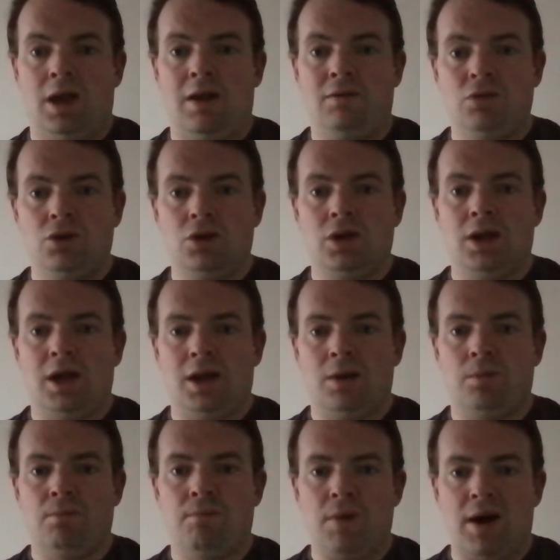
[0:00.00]
if you can get
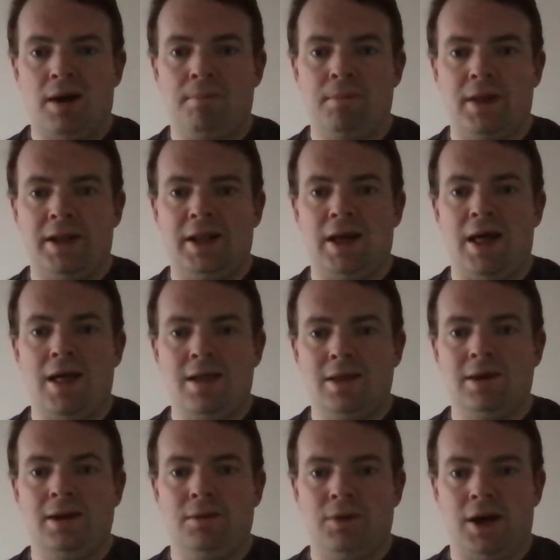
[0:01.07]
a
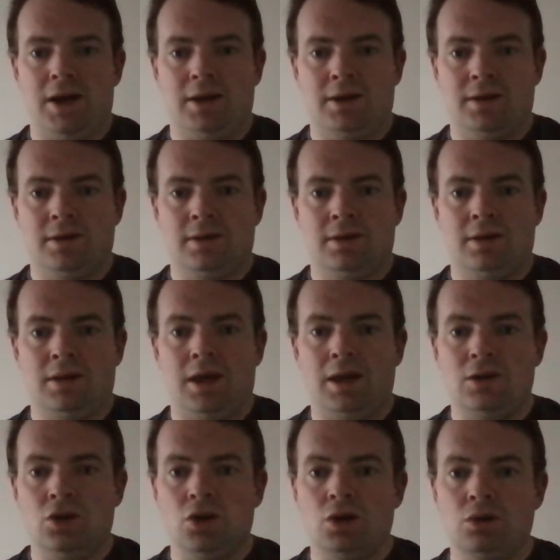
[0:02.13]
mentality right,
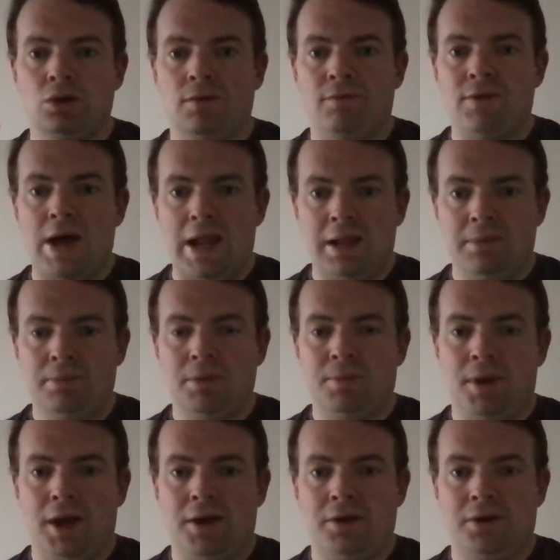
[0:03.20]
then you can develop the
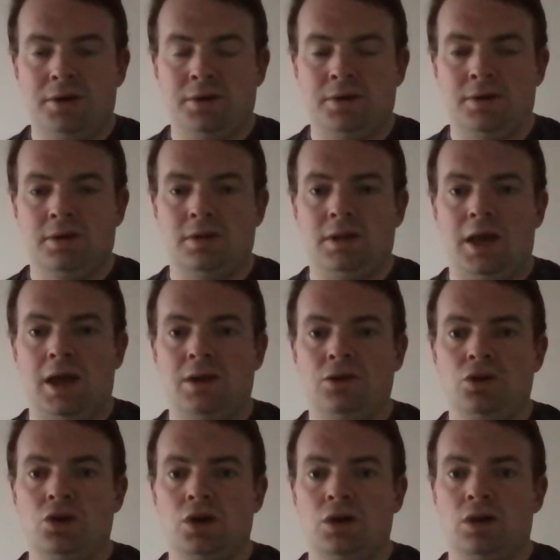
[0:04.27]
player, then
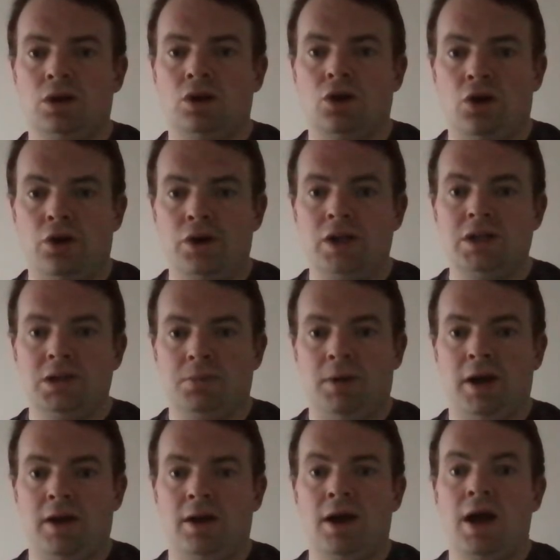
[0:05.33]
you can encourage the
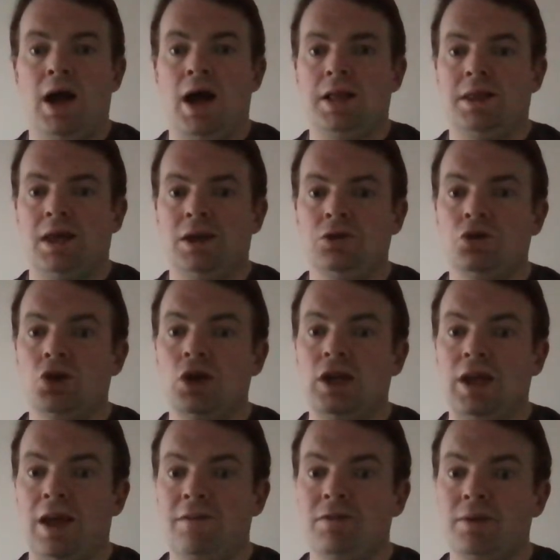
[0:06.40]
player, and then you can
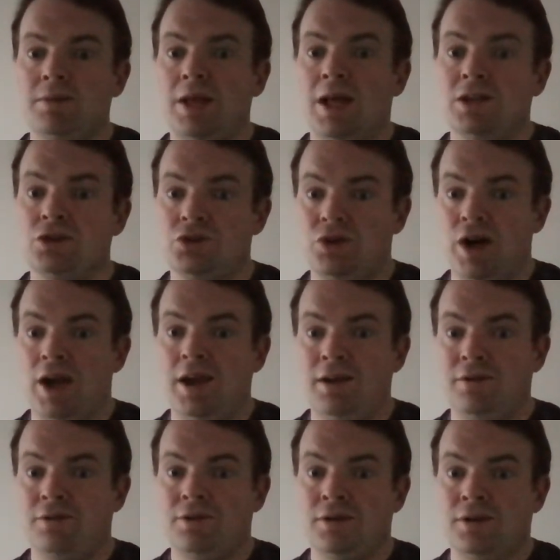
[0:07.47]
give them that
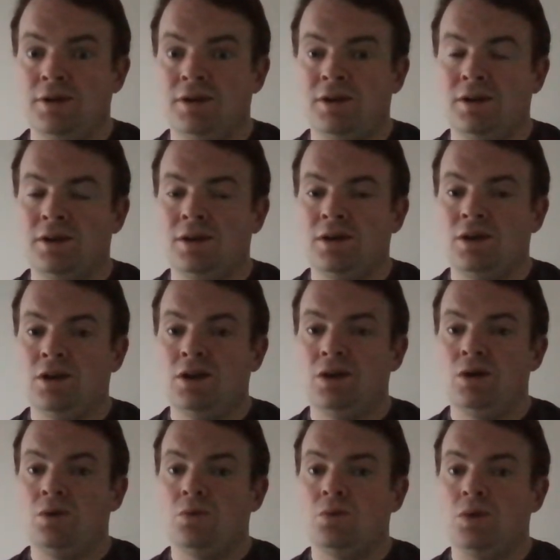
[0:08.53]
drive.
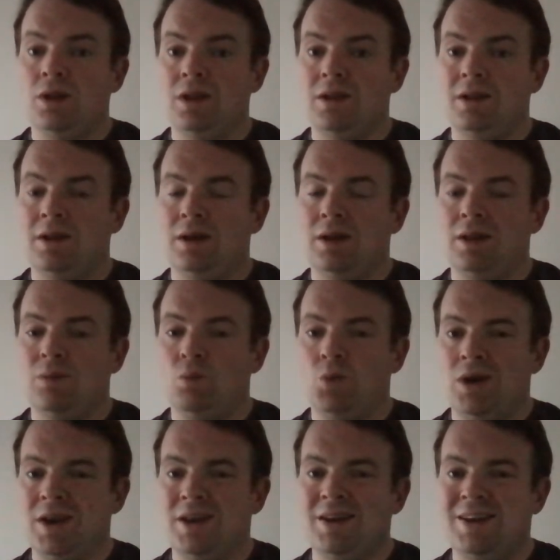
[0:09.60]
Well,
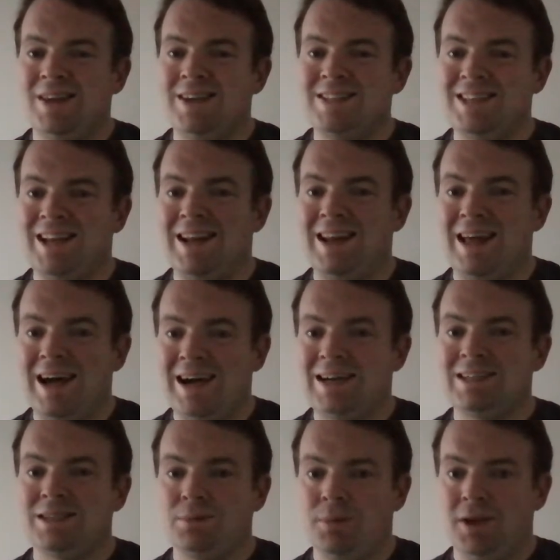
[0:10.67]
winning is the
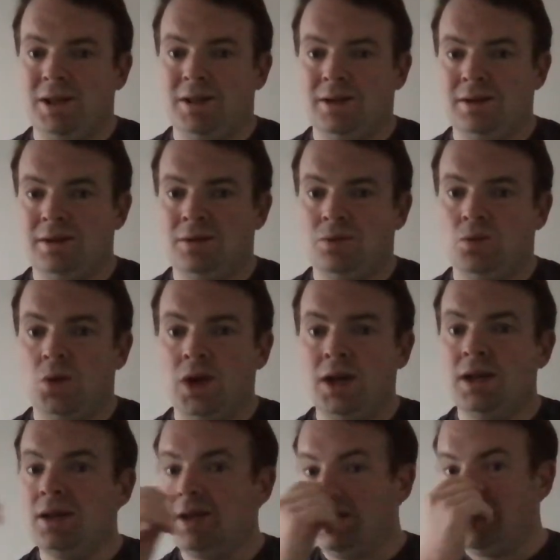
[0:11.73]
last bit.
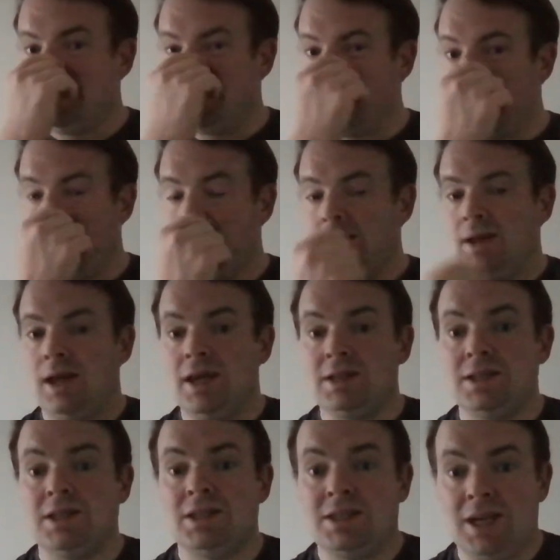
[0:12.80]
Winning is the
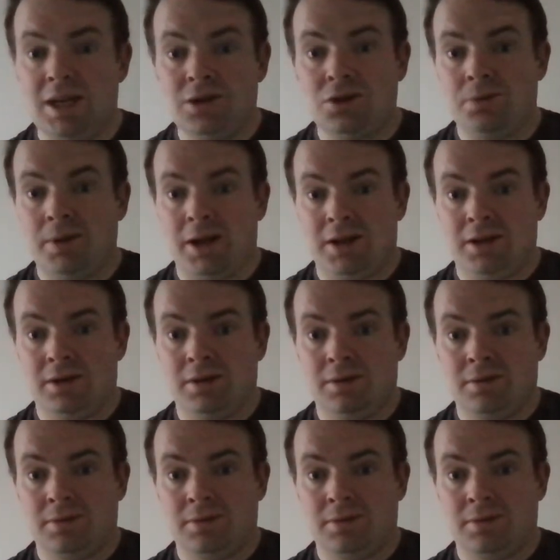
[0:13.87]
senior bit.